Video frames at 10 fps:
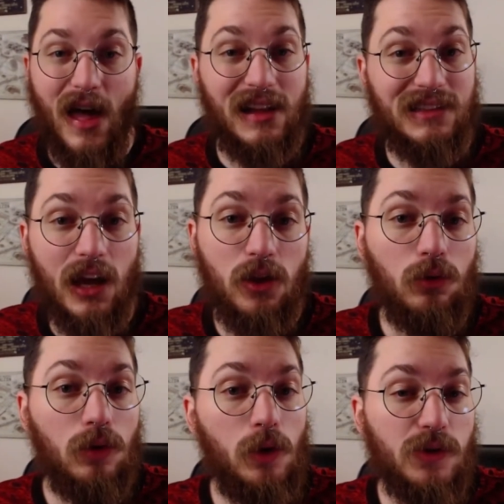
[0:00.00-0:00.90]
That's how you
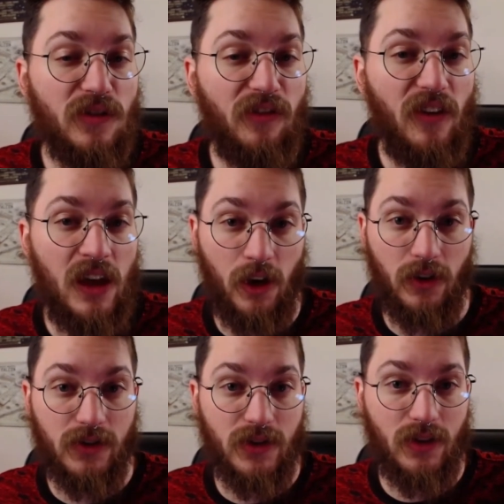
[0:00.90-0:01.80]
lose
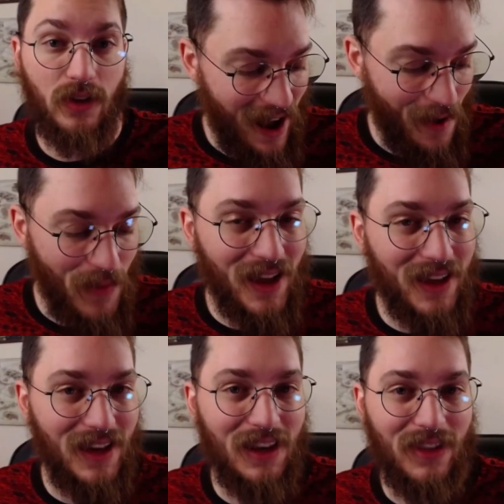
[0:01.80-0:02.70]
fingers. I'm not
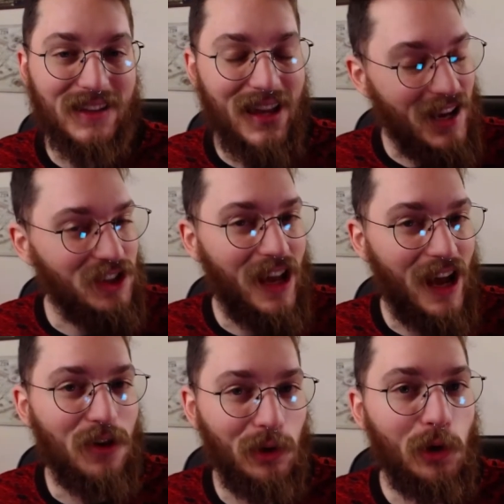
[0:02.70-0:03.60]
kidding. That's actually how
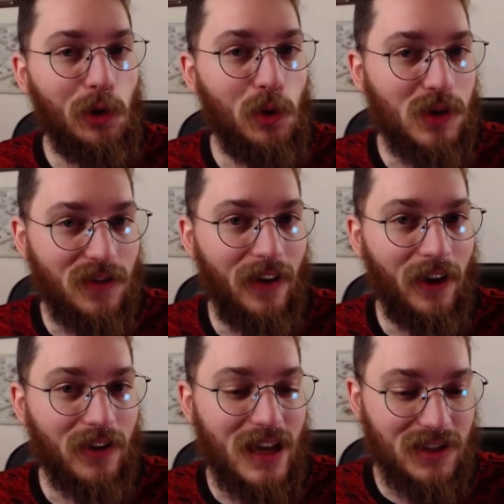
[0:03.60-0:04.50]
you lose
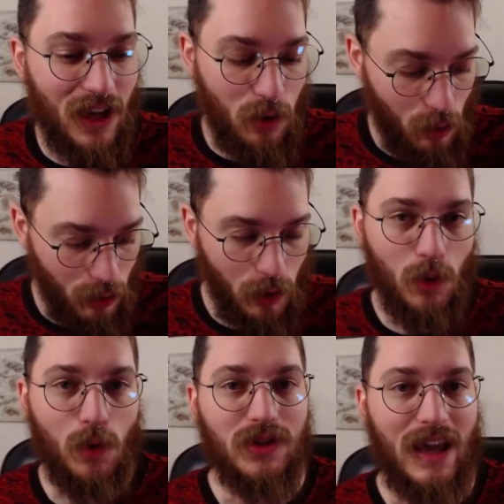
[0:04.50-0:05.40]
fingers. That's how you
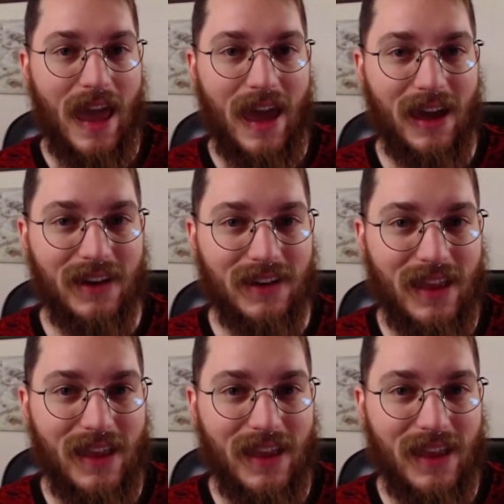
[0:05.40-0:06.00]
lose a hand.